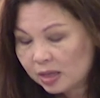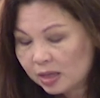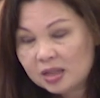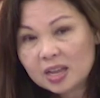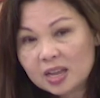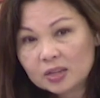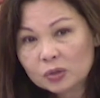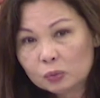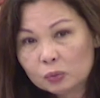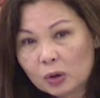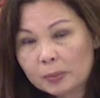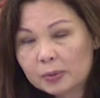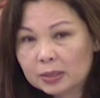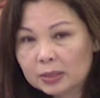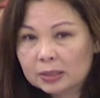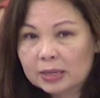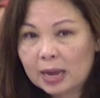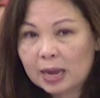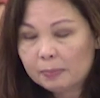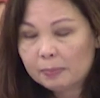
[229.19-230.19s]
This
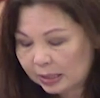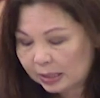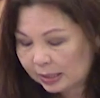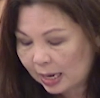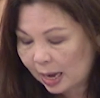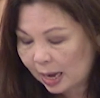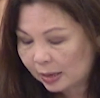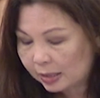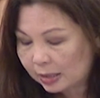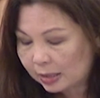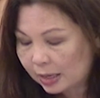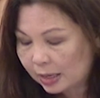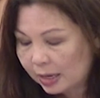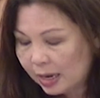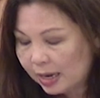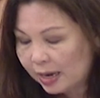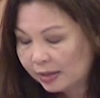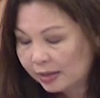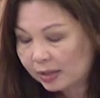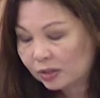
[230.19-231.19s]
rubber stamp mentality
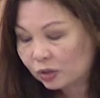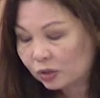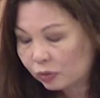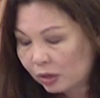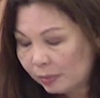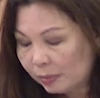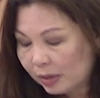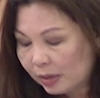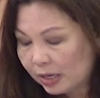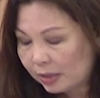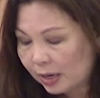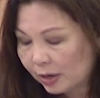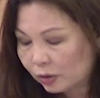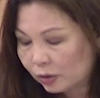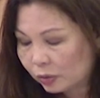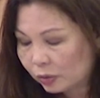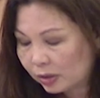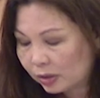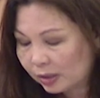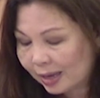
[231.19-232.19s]
is extremely
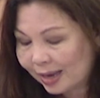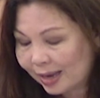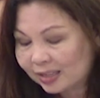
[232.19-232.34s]
dangerous,